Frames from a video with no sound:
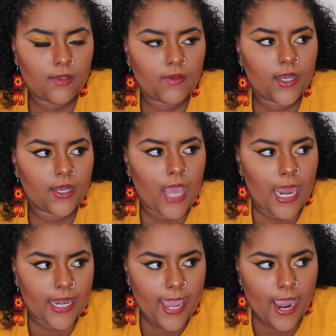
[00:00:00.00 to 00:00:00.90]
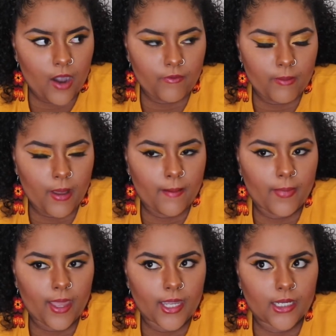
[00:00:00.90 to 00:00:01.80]
Even now, if I'm not
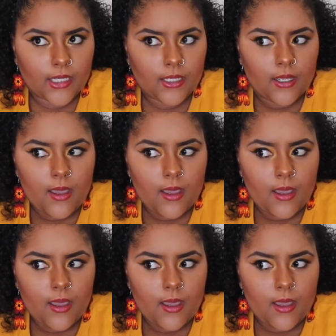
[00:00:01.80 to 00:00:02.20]
like